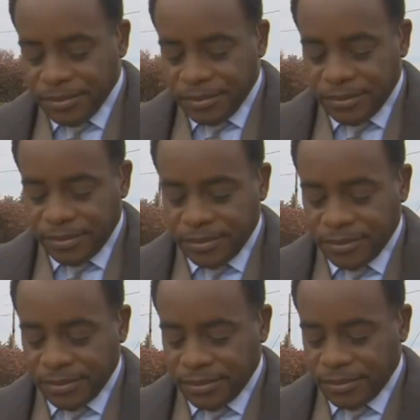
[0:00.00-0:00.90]
our
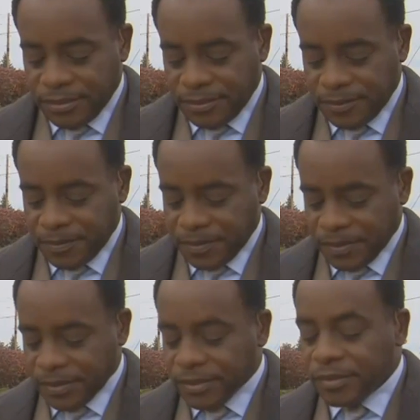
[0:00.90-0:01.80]
neighborhood and where we
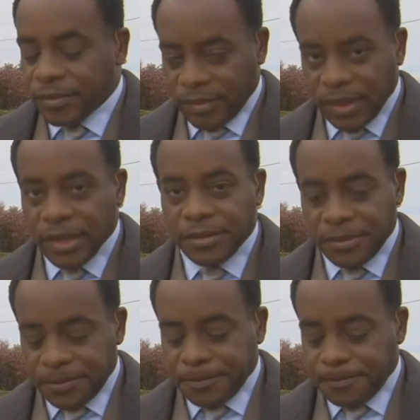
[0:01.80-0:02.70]
live. And, and it's
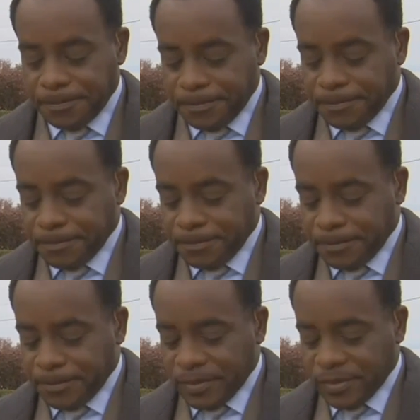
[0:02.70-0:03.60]
not only our
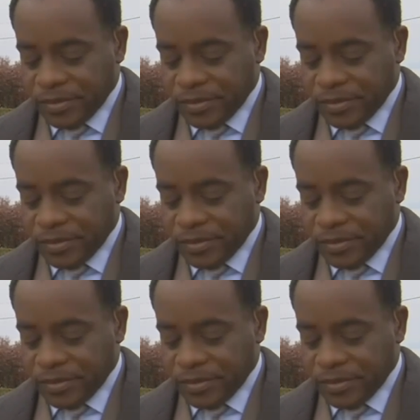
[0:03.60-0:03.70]
responsibility,